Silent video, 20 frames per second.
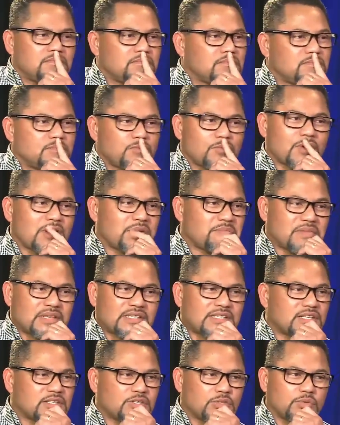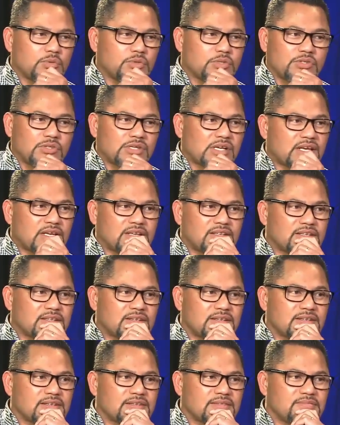what message would you like
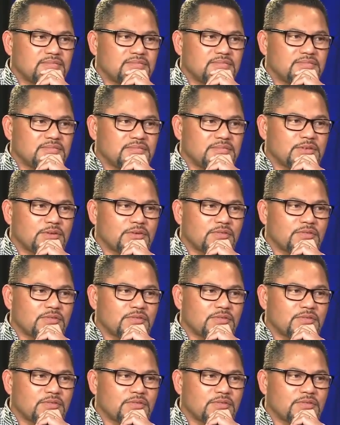your